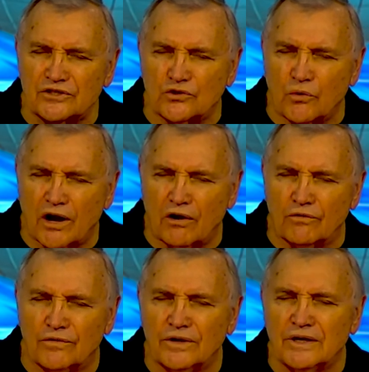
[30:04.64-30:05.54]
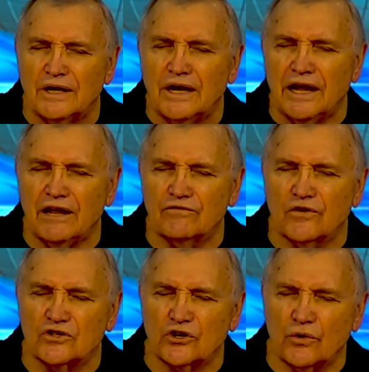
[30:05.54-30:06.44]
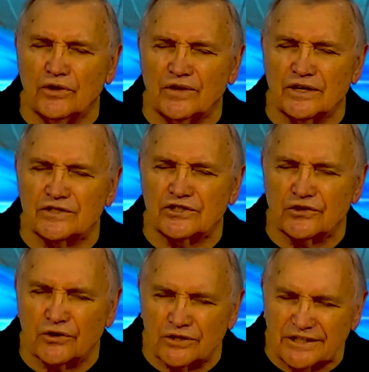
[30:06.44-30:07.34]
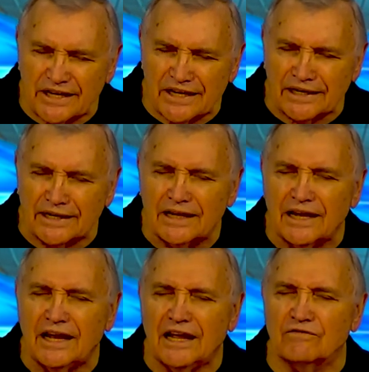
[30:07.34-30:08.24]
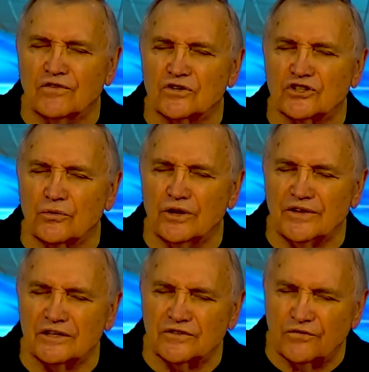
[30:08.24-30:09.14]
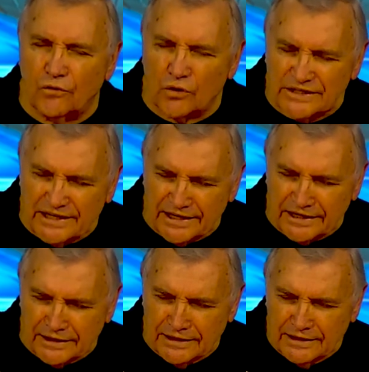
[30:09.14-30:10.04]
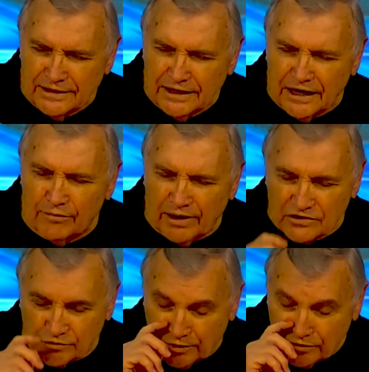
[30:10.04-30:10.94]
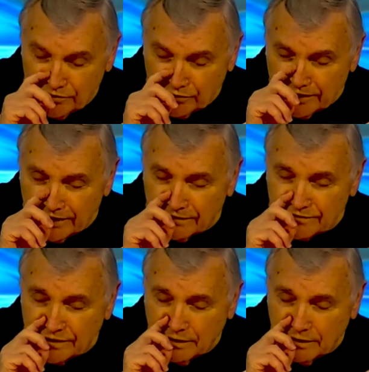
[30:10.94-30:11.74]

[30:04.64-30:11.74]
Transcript: 12, in 1 Corinthians 13, in 1 Corinthians 14 about spiritual gifts.